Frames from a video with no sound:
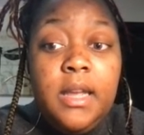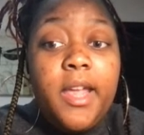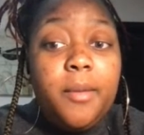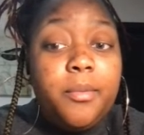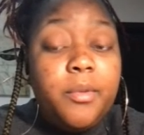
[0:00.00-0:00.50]

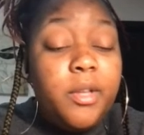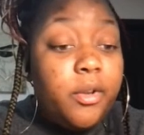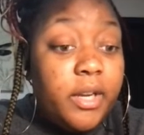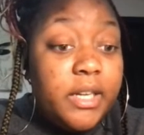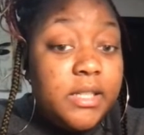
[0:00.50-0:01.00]
It helped the
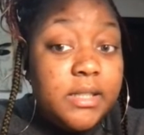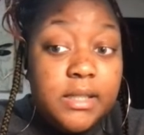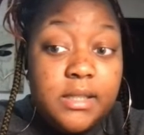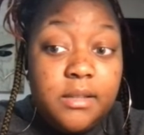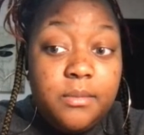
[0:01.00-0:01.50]
irrigation
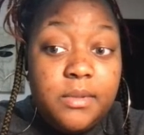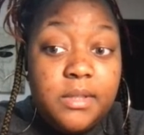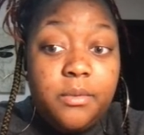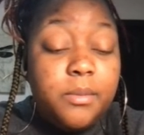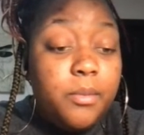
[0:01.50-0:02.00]
systems
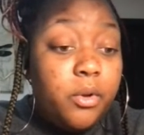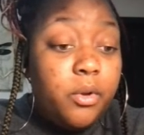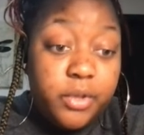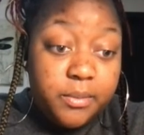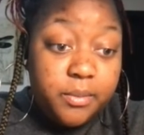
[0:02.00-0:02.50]
and was a mode
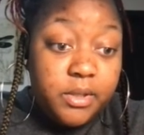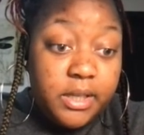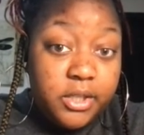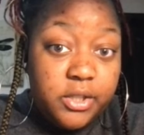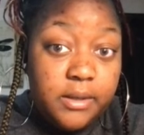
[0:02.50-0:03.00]
of
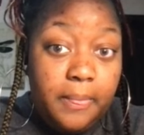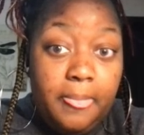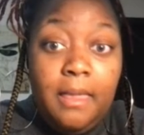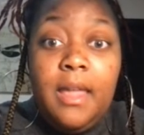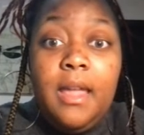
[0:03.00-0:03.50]
transportation.
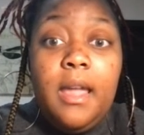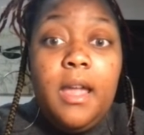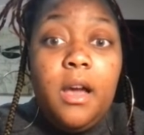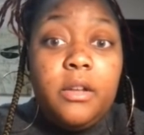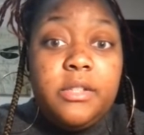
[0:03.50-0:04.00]

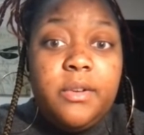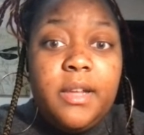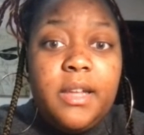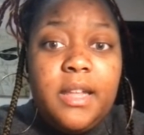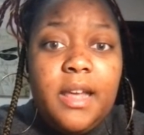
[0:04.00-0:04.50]
And also,
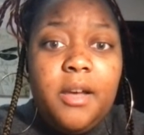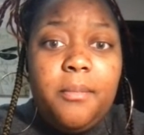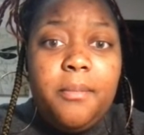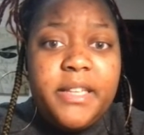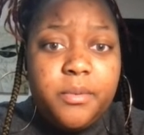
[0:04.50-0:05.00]
it
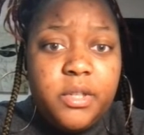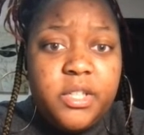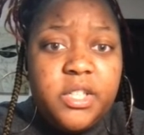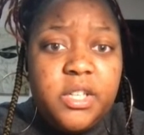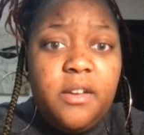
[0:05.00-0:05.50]
allowed mass
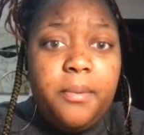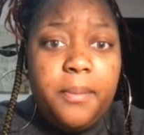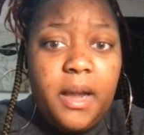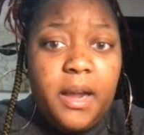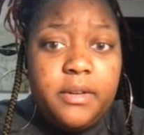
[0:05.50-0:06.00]
production of
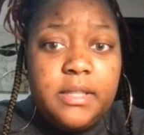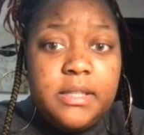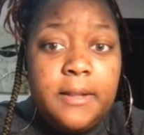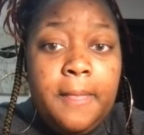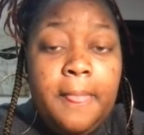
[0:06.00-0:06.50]

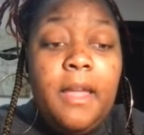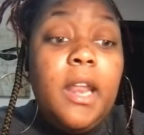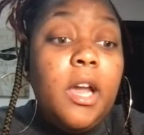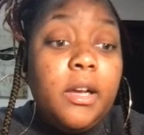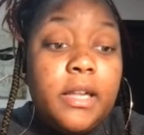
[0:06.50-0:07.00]
papyrus.
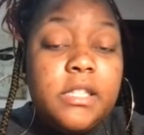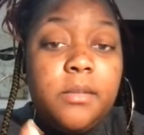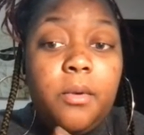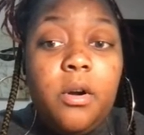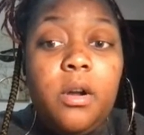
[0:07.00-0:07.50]
Now, in class
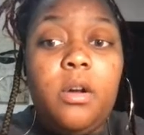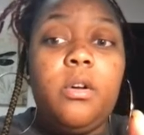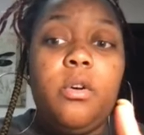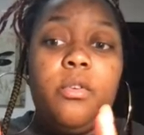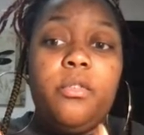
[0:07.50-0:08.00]
tomorrow, I'll
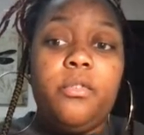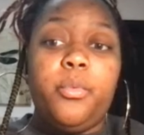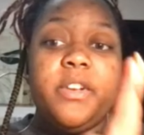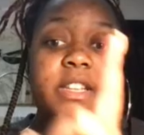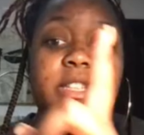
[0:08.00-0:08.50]
go over
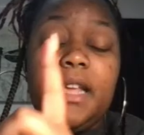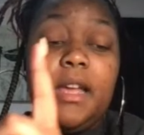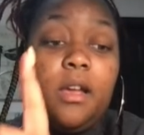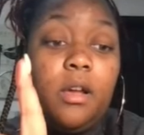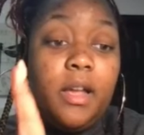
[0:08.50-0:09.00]
what's
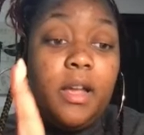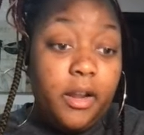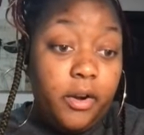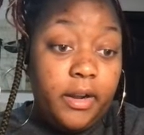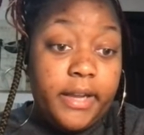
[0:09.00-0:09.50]
an
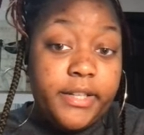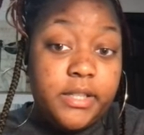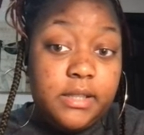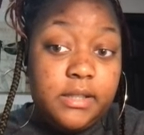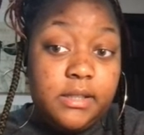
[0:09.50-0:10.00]

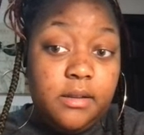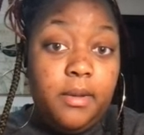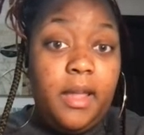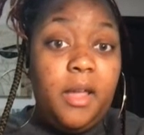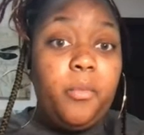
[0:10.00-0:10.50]
irrigation system
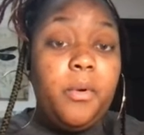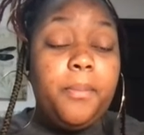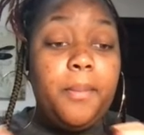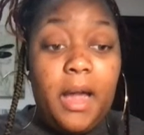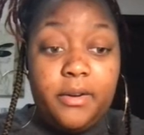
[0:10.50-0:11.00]
and what
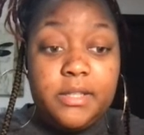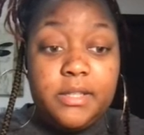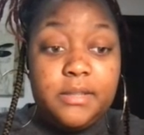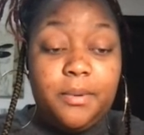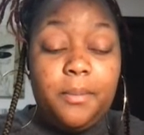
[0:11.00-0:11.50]

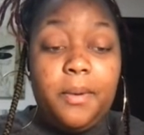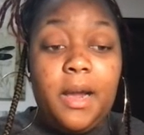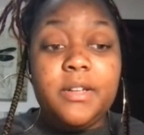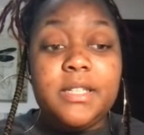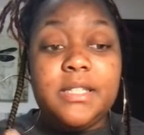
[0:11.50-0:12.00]
papyrus is.
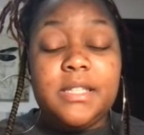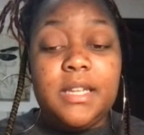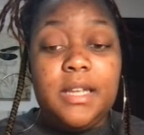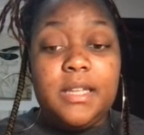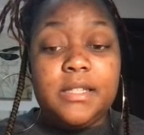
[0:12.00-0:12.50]
Papyrus
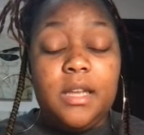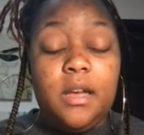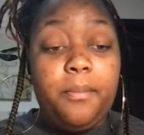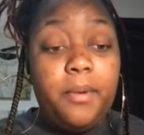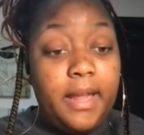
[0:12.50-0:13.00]
is
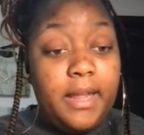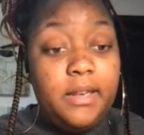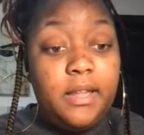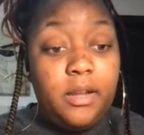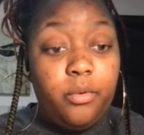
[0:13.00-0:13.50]
a plant
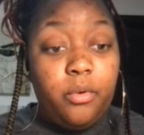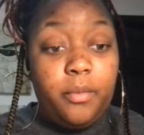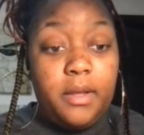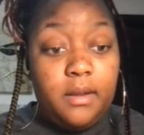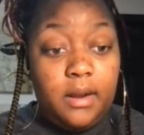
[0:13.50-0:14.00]
that grew
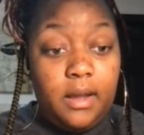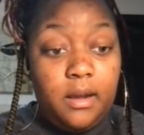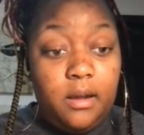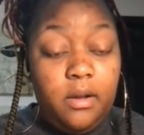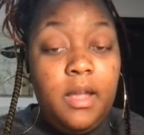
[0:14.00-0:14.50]
around the
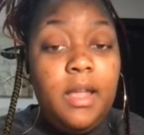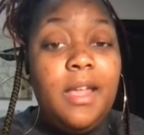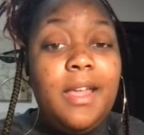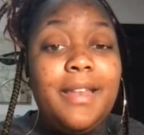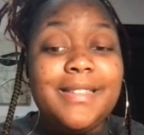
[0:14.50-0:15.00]
Nile,
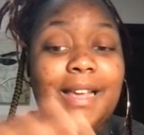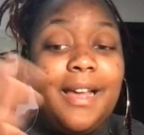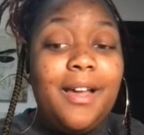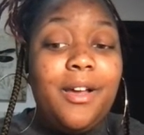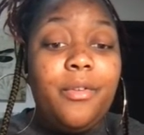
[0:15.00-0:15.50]
and that's
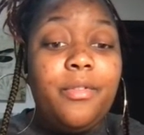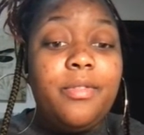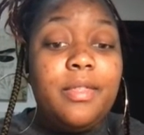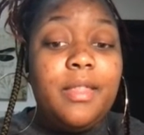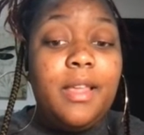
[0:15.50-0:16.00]
how
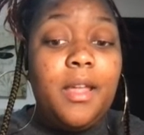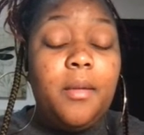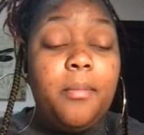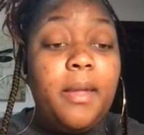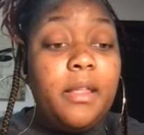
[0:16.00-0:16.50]

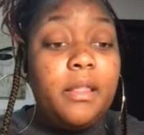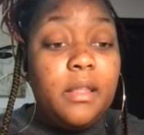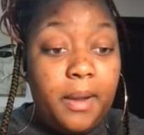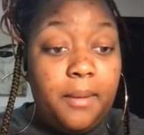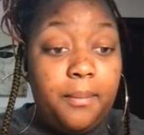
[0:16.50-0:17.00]
they made
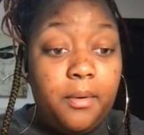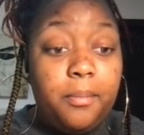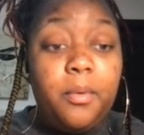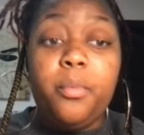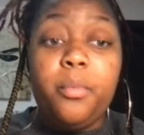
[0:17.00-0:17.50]
their paper.
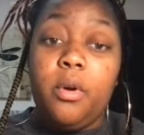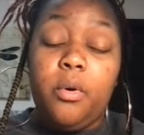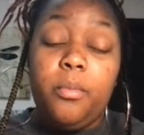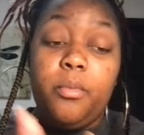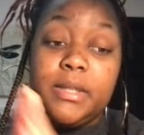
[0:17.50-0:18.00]
But we'll
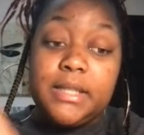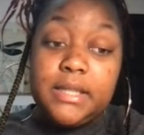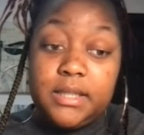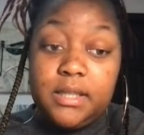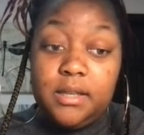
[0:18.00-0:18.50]
go more to
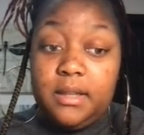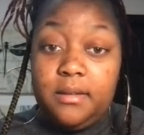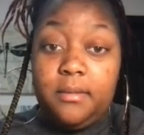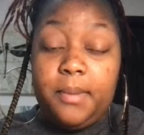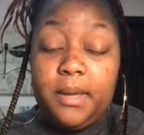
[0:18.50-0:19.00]
detail
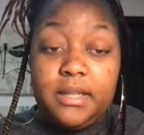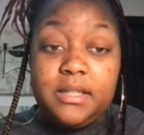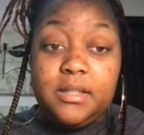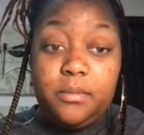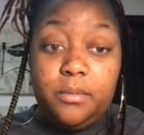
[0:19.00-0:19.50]
about
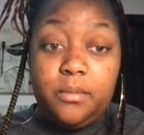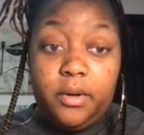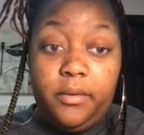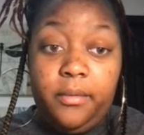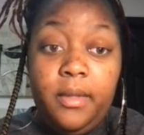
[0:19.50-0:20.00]
that
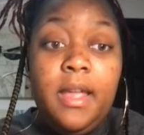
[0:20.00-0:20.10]
tomorrow.